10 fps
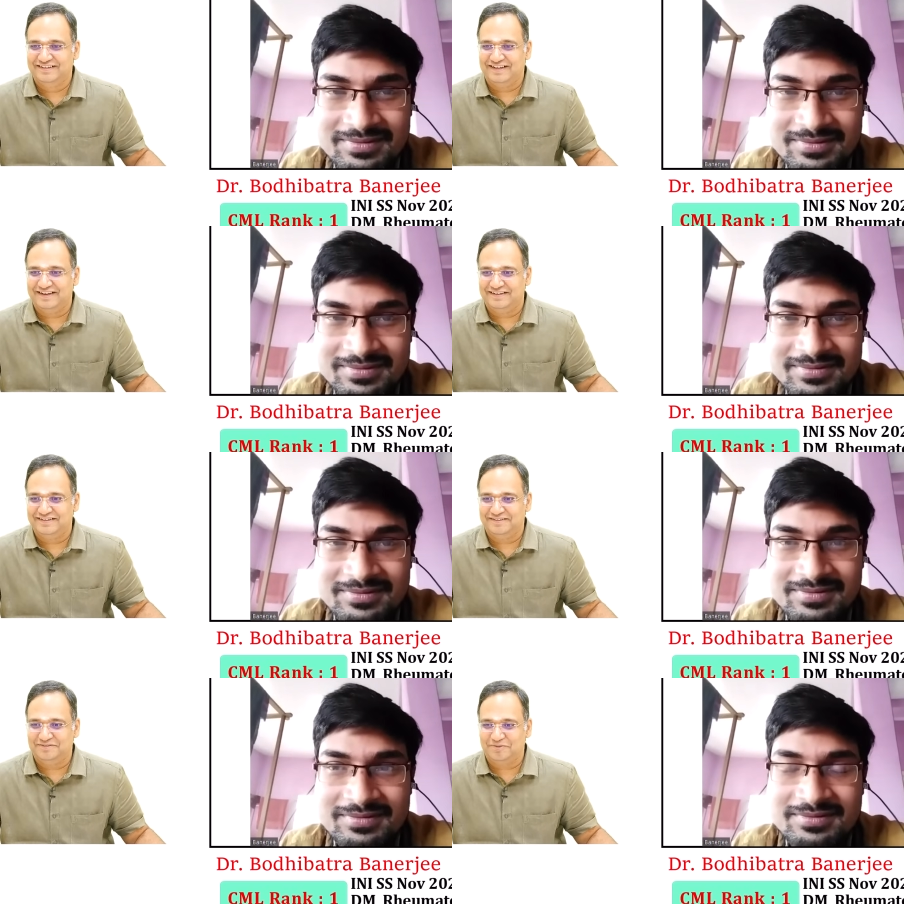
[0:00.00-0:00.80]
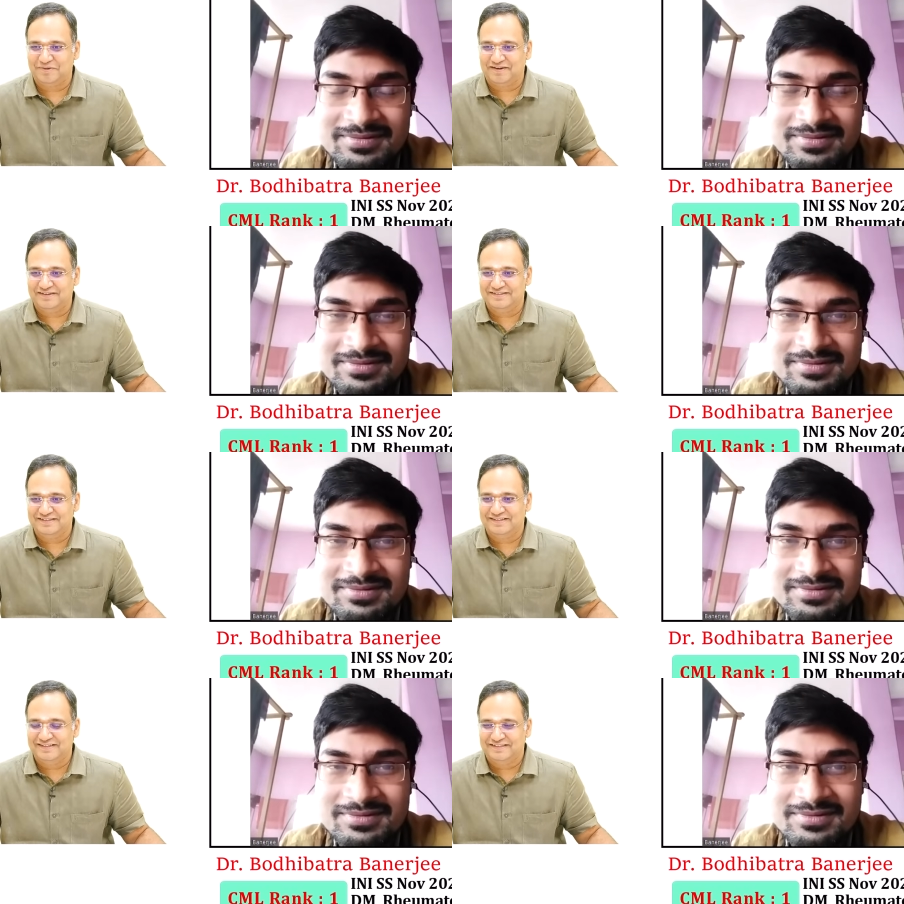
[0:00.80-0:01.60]
Speaker 1: and
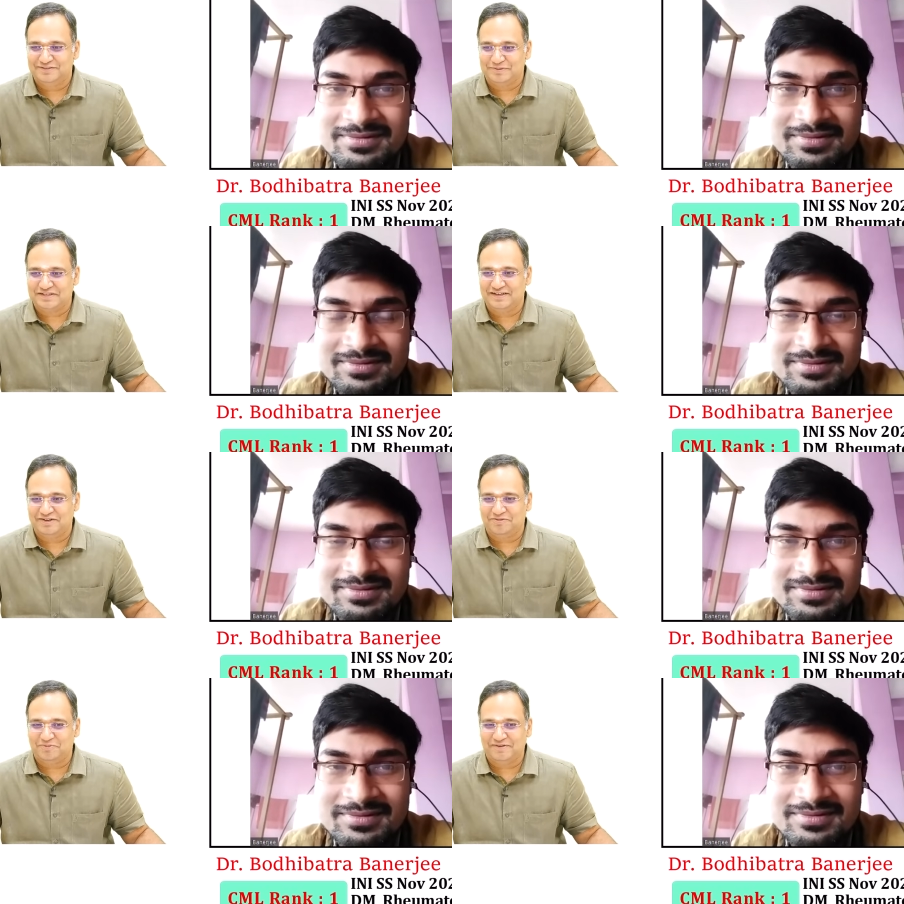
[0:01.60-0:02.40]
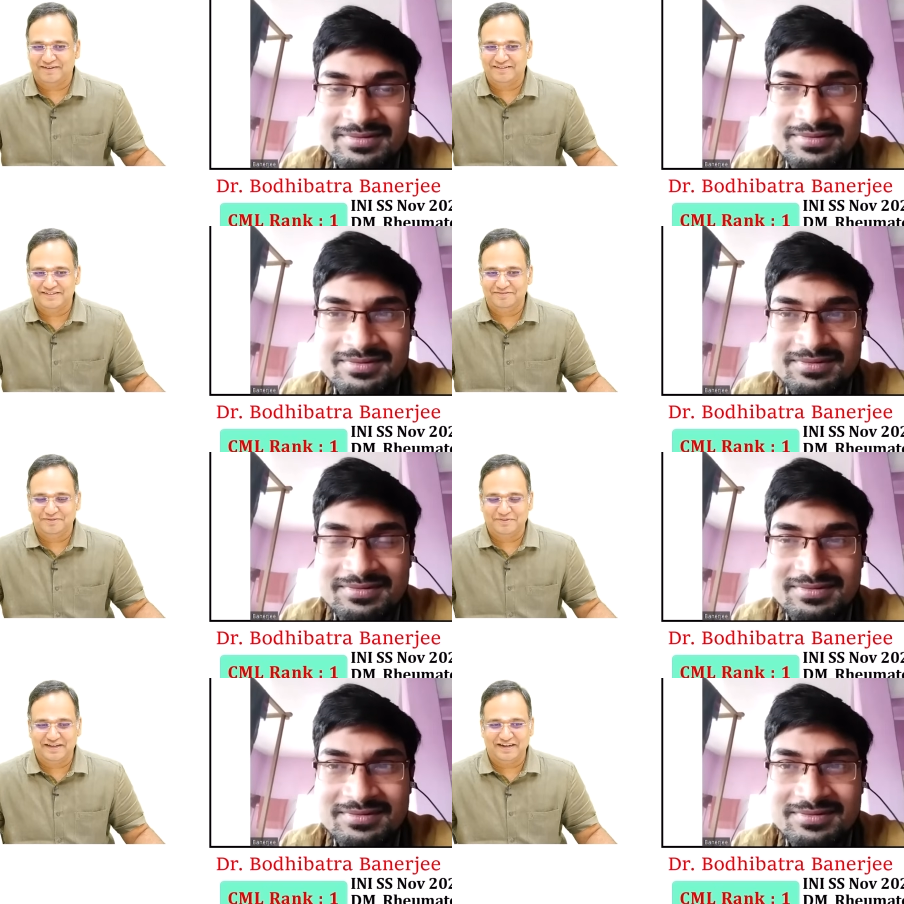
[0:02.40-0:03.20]
rheumatology specialty of rheumatology will
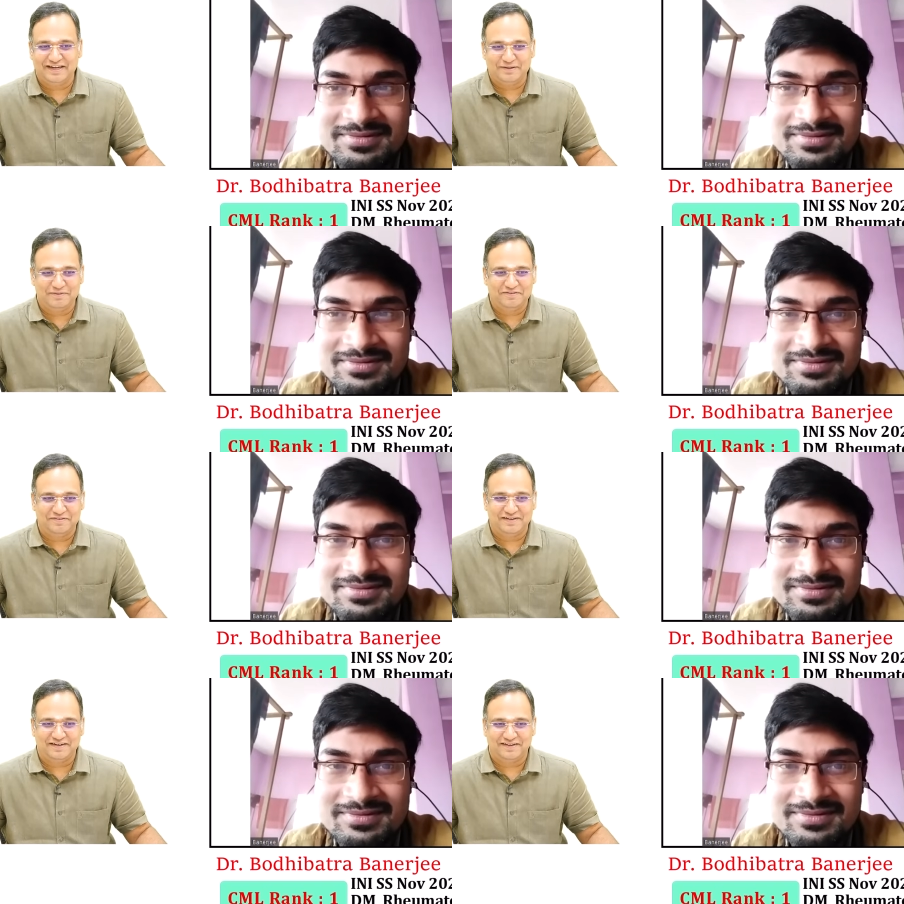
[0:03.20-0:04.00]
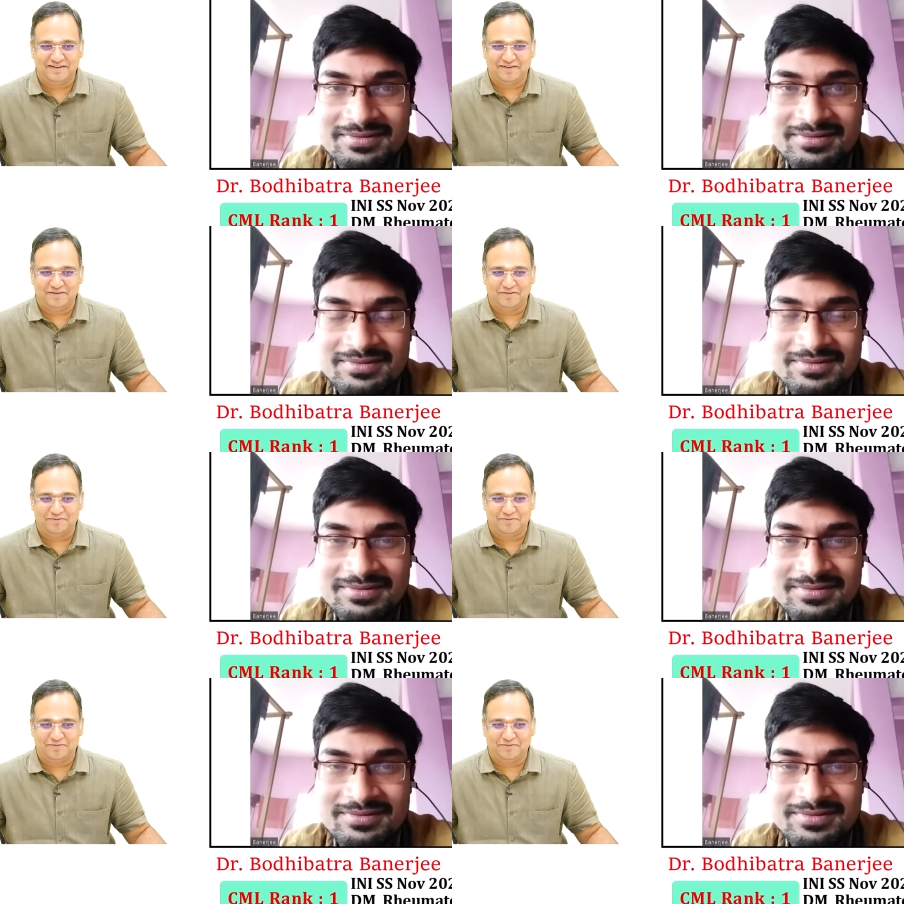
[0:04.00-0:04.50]
be greatly benefited uh,